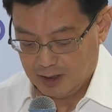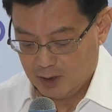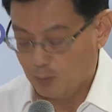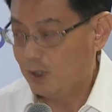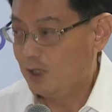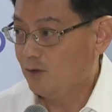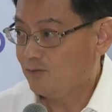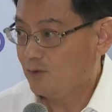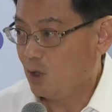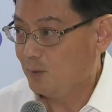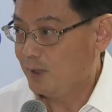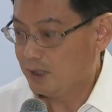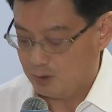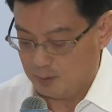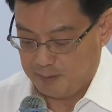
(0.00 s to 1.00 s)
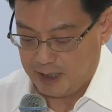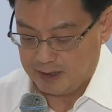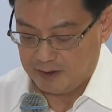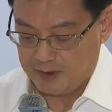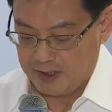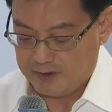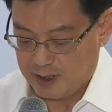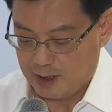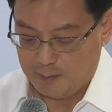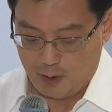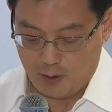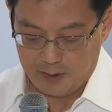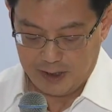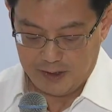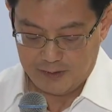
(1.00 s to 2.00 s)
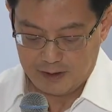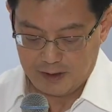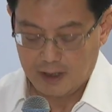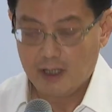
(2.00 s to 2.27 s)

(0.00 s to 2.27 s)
We look forward to partnering Singaporeans